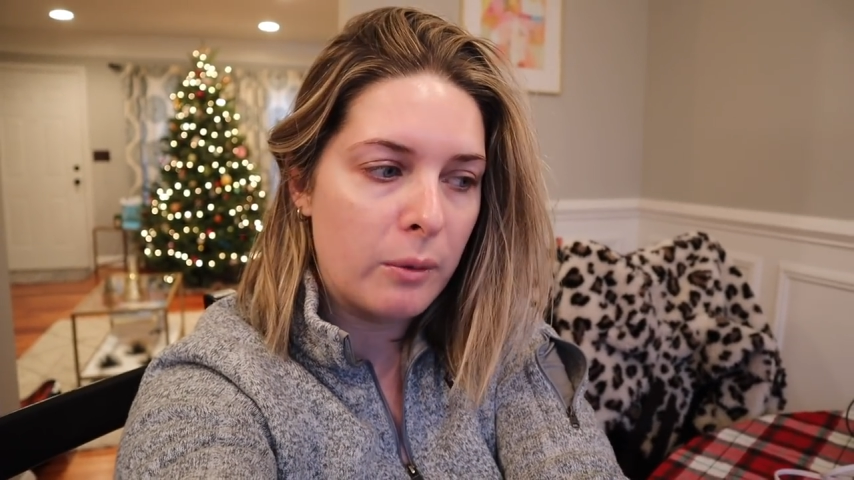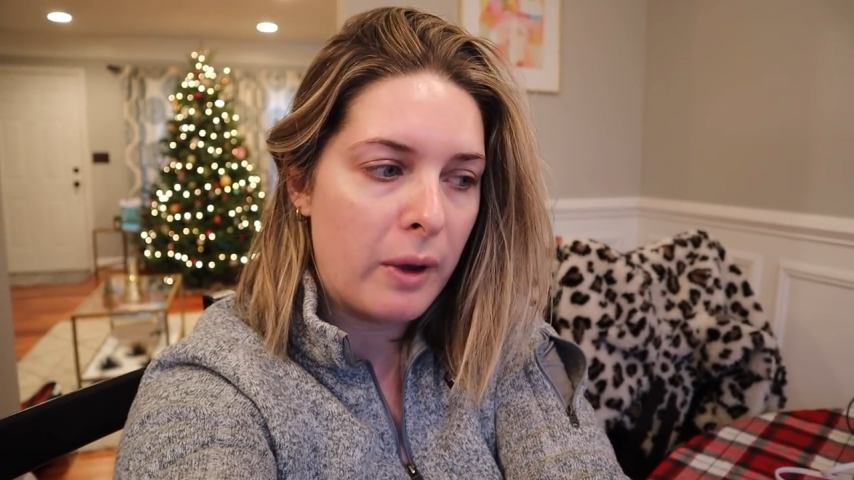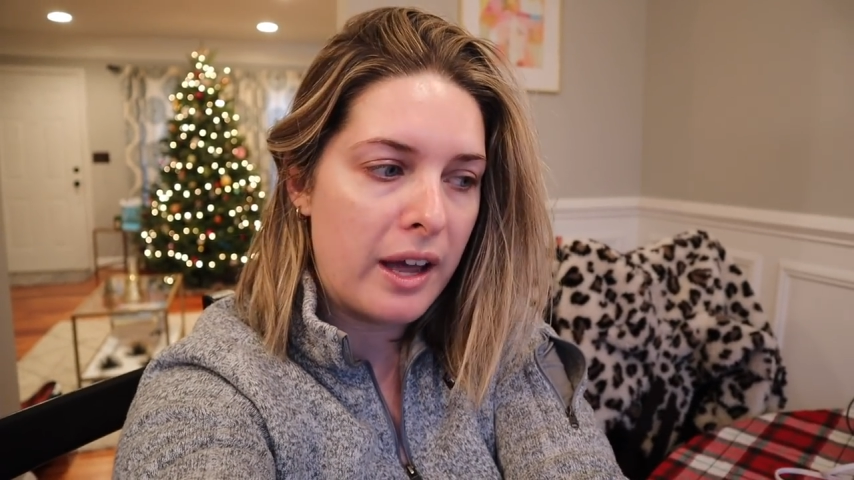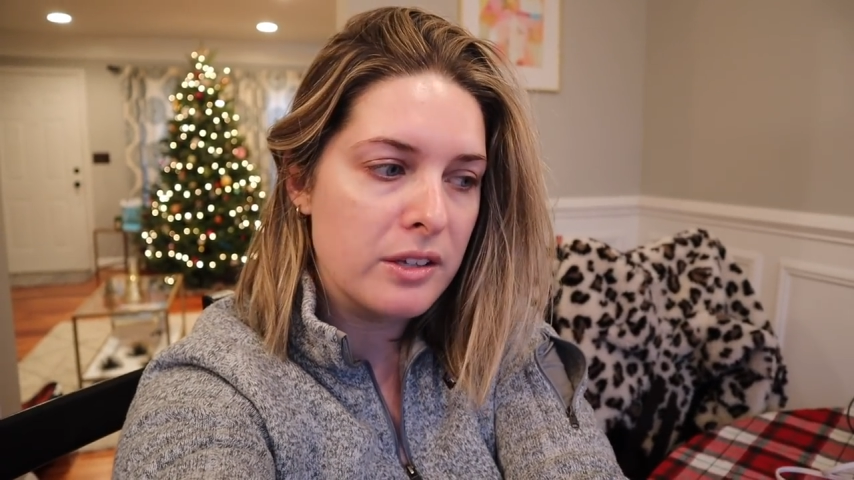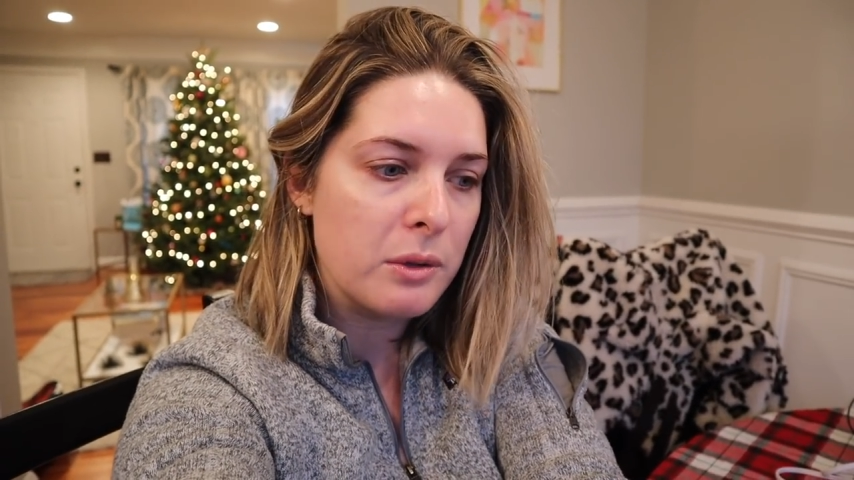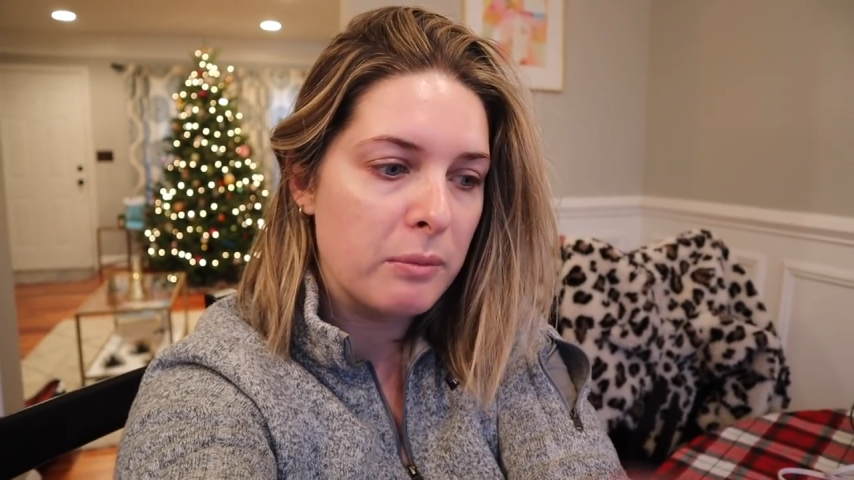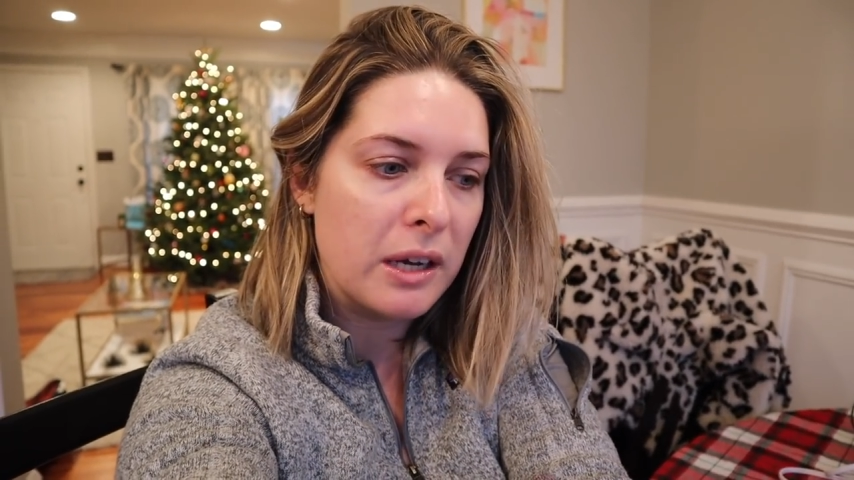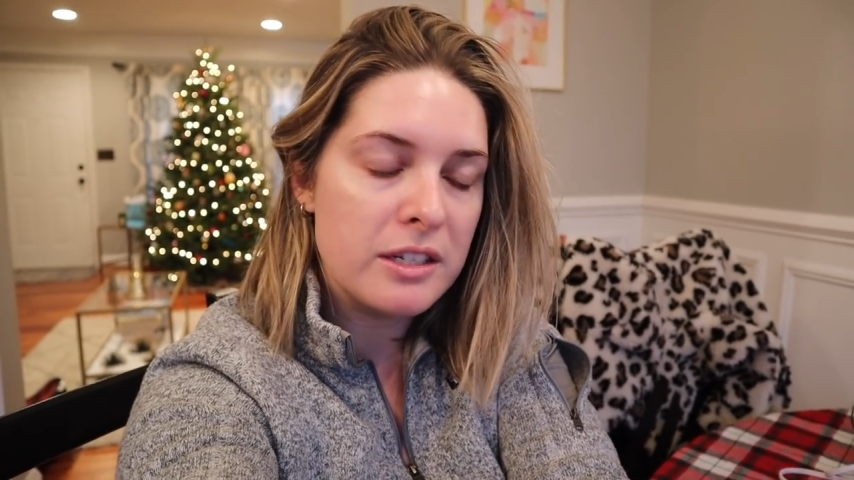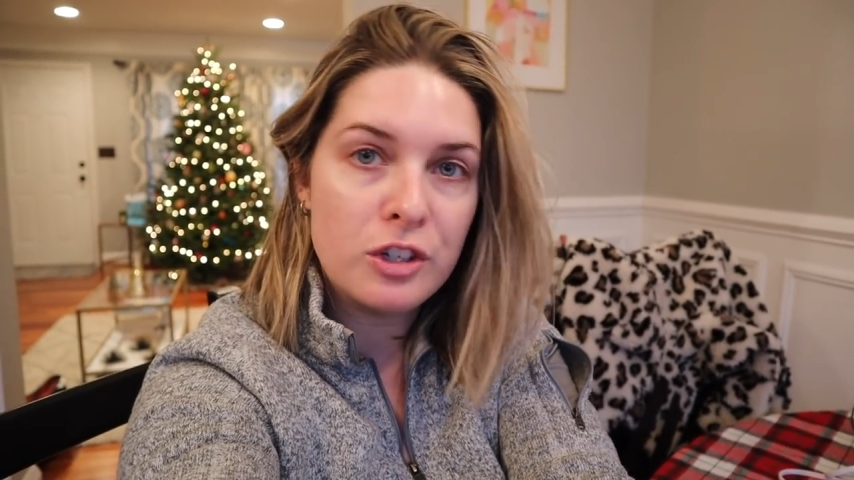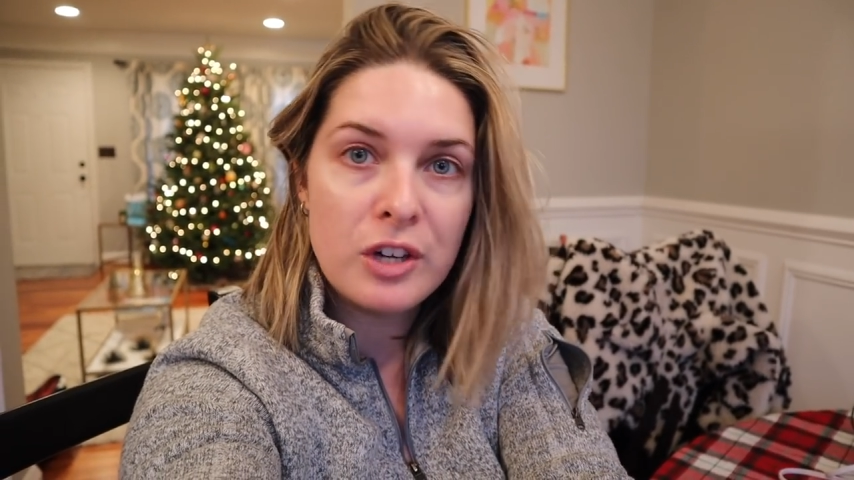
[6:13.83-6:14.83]
the way so I'm
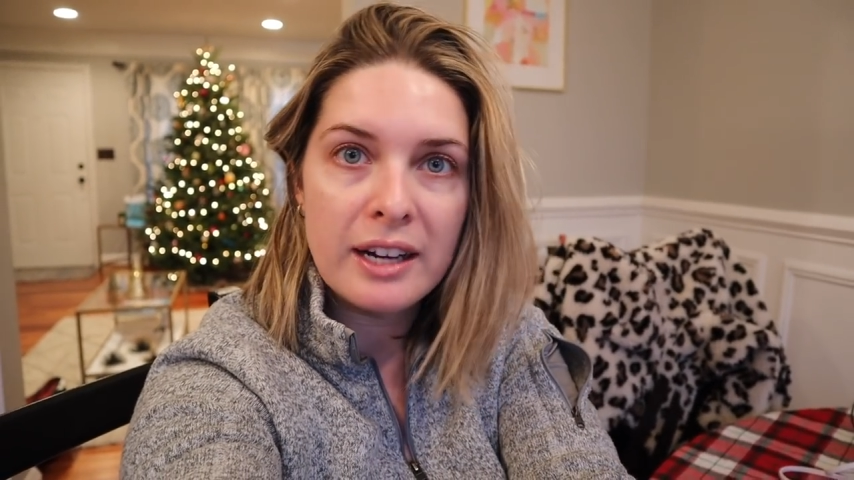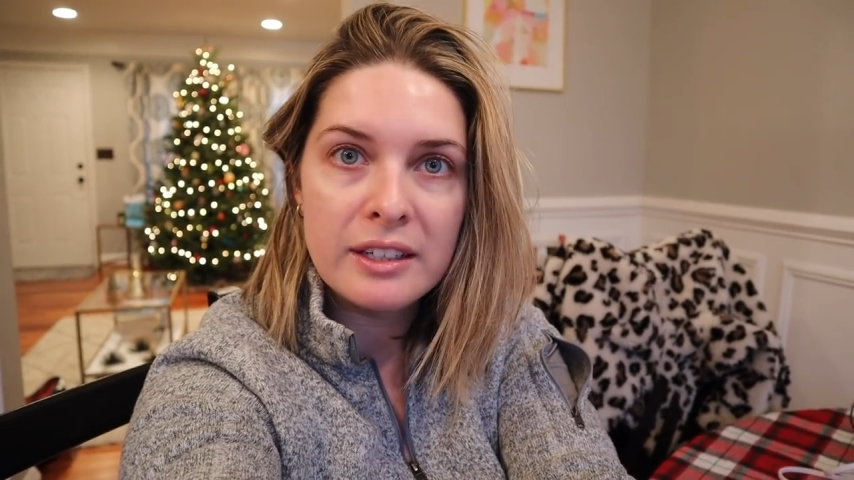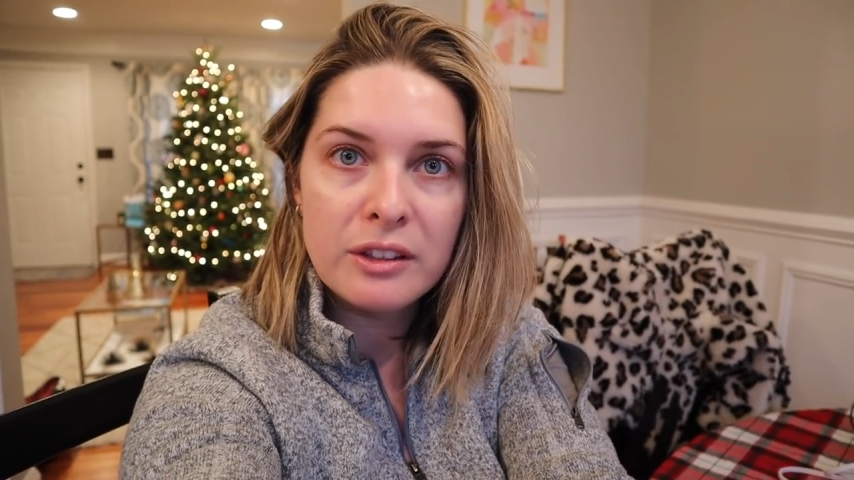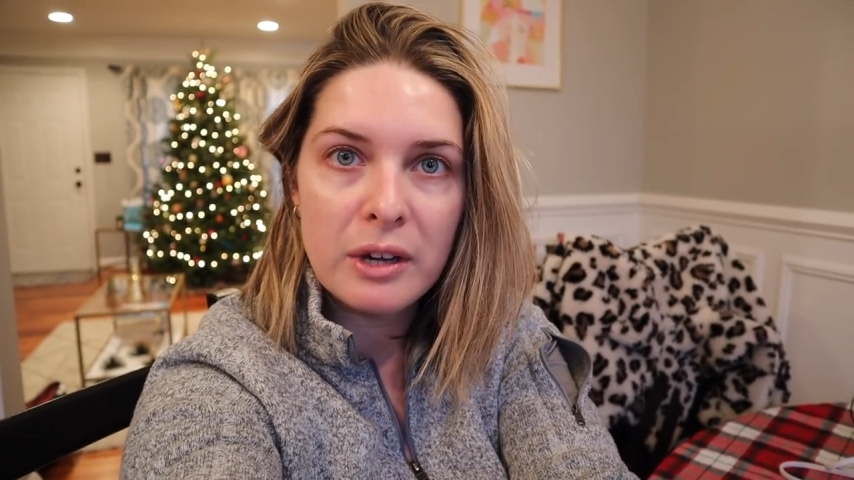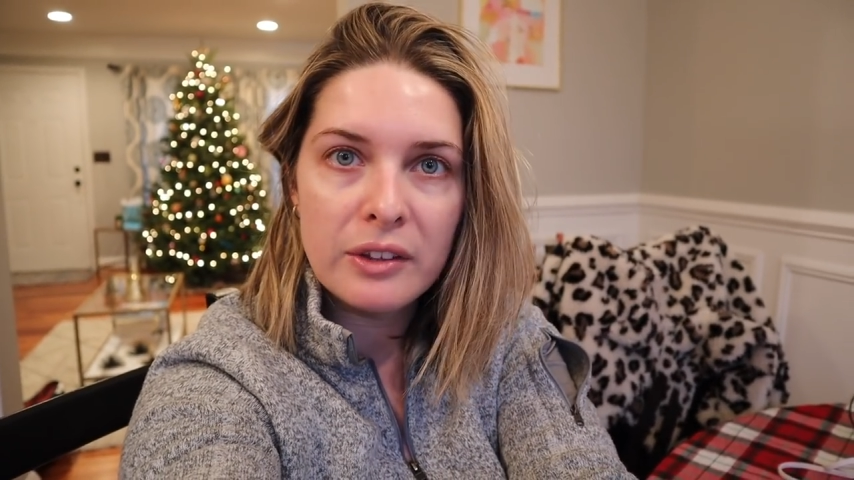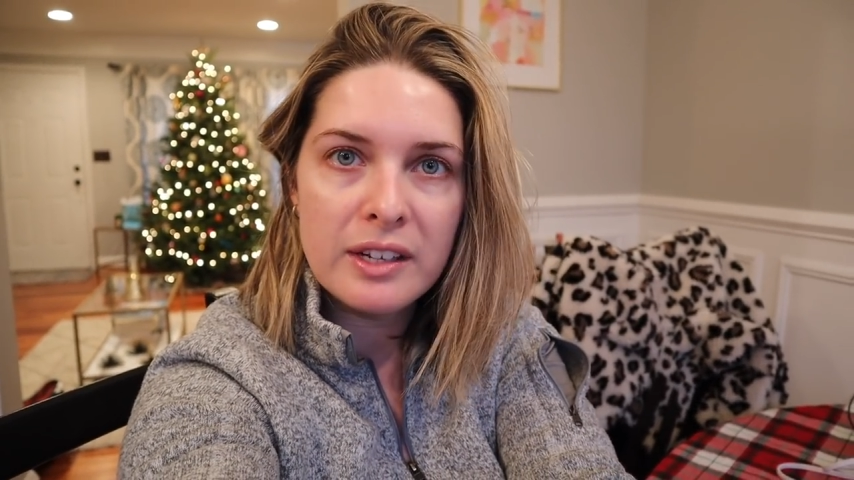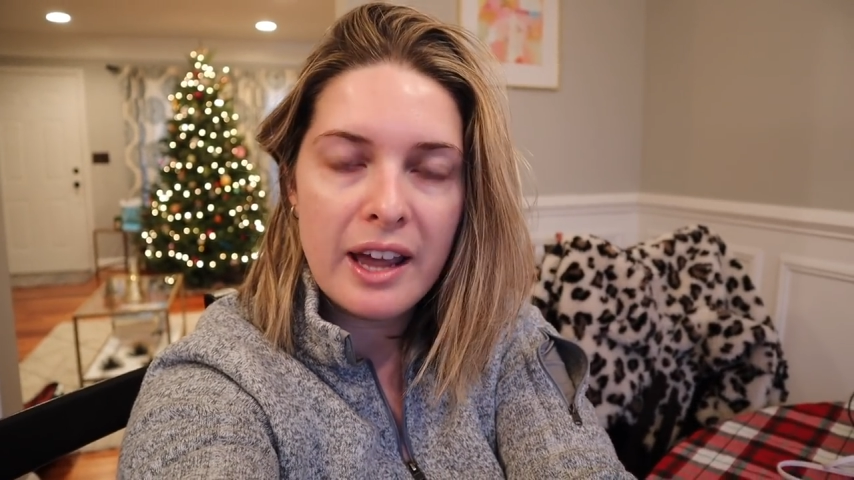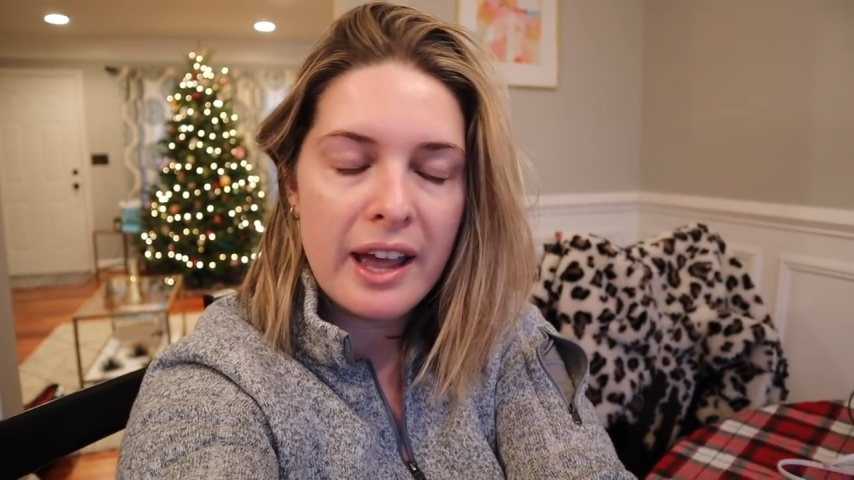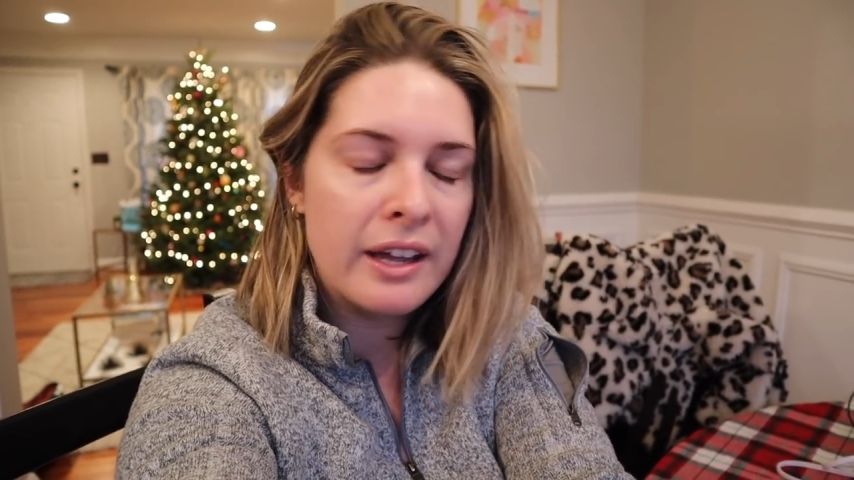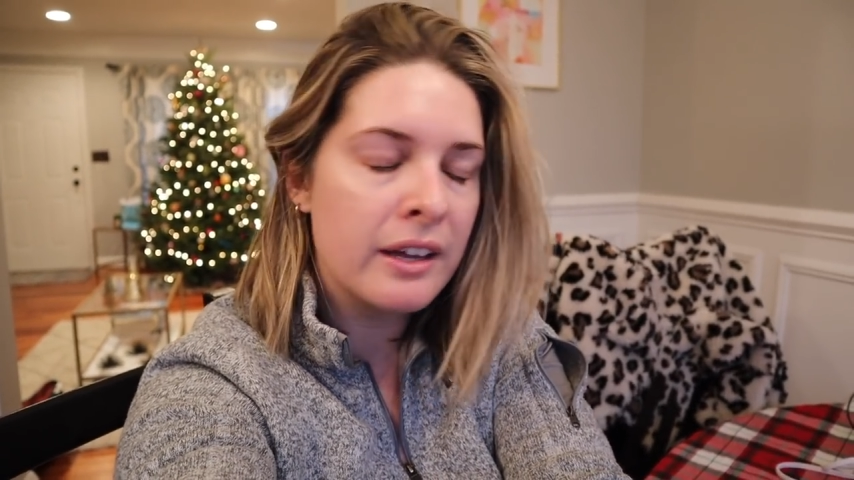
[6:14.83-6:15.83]
not distracted throughout the
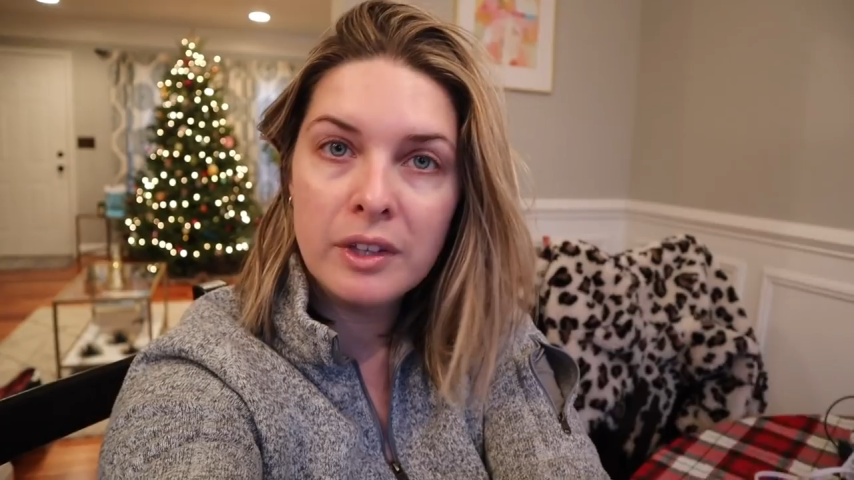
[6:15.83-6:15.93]
day.